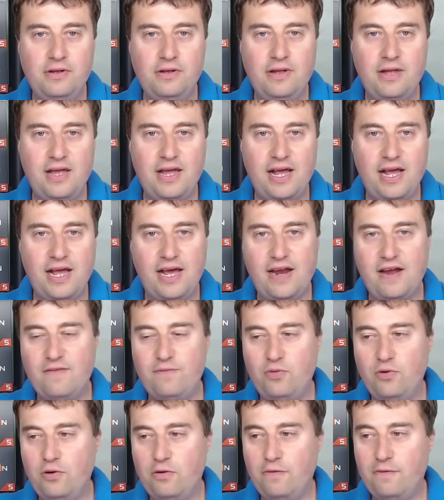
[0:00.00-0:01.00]
And I
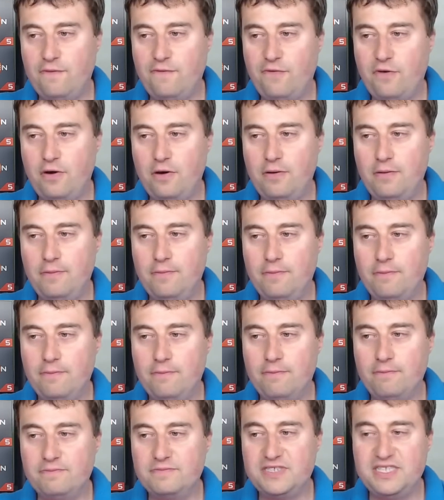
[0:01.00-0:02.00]
brought
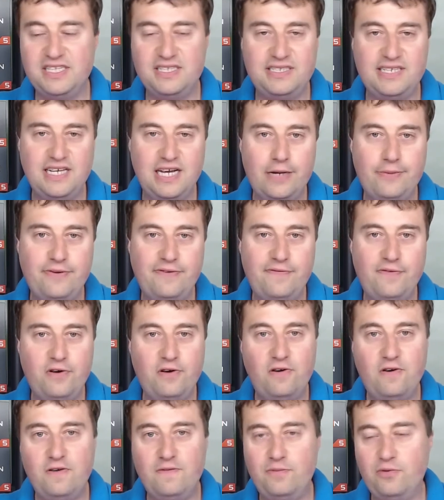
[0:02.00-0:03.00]
from CCL before,
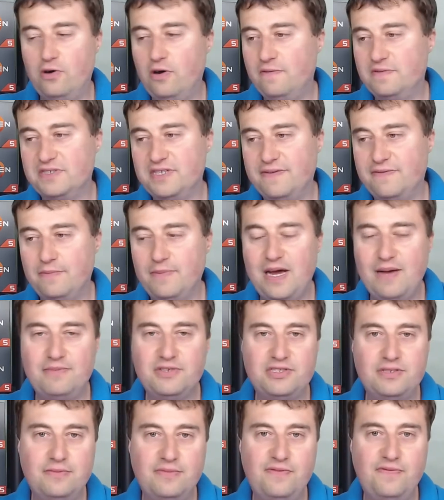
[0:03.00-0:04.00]
I've brought obviously from
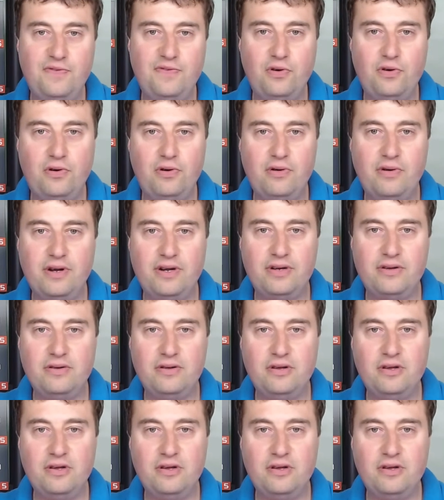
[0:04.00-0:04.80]
Amazon before, and